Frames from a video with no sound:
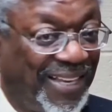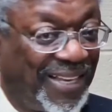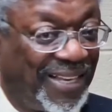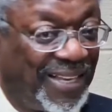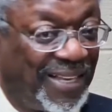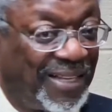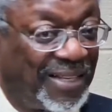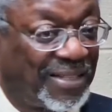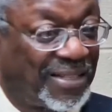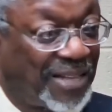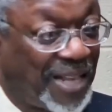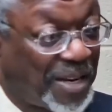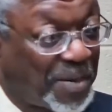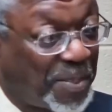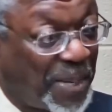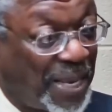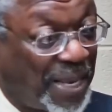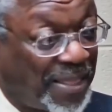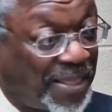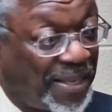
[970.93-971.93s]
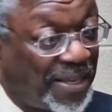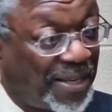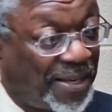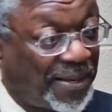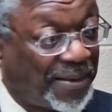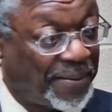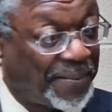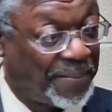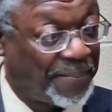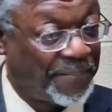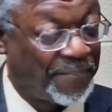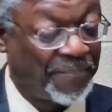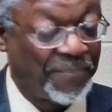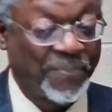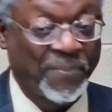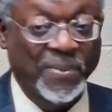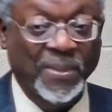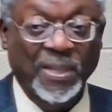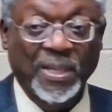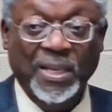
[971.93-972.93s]
It's not a bad thing.
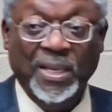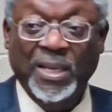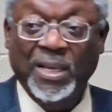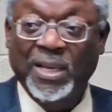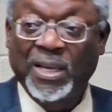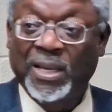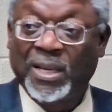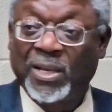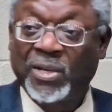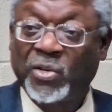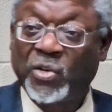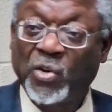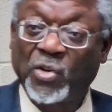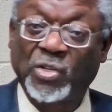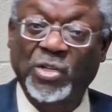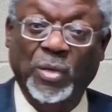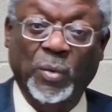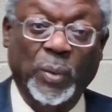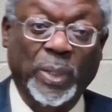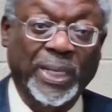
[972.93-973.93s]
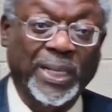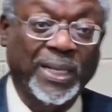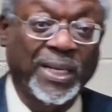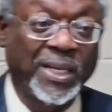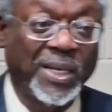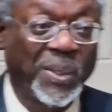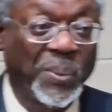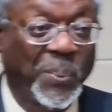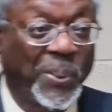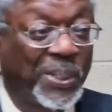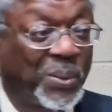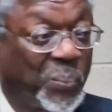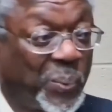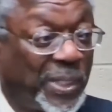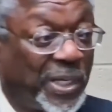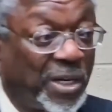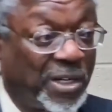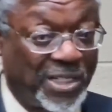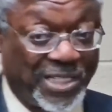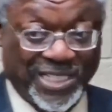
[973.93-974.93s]
Usually, when we
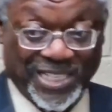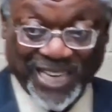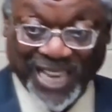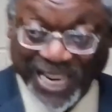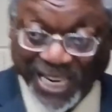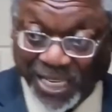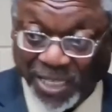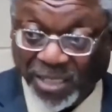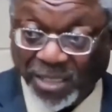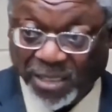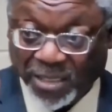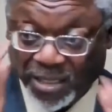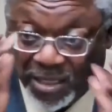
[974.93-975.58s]
are jealous